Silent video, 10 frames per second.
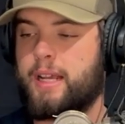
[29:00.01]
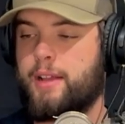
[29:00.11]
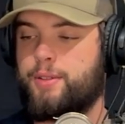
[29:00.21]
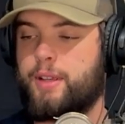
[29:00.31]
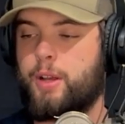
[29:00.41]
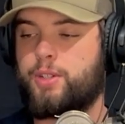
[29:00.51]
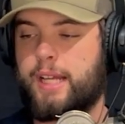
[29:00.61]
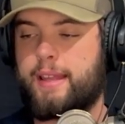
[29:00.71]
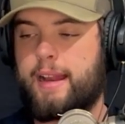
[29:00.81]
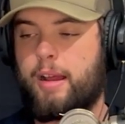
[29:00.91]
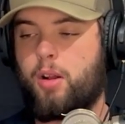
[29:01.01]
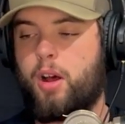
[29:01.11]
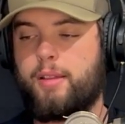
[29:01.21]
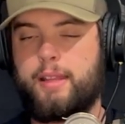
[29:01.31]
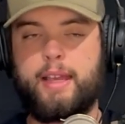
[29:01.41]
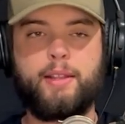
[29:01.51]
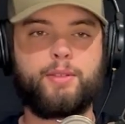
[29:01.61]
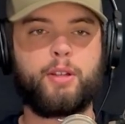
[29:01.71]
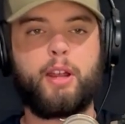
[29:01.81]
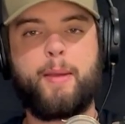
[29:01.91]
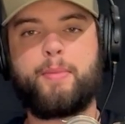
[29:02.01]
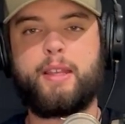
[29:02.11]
But guys, you can go check that out on the Instagram,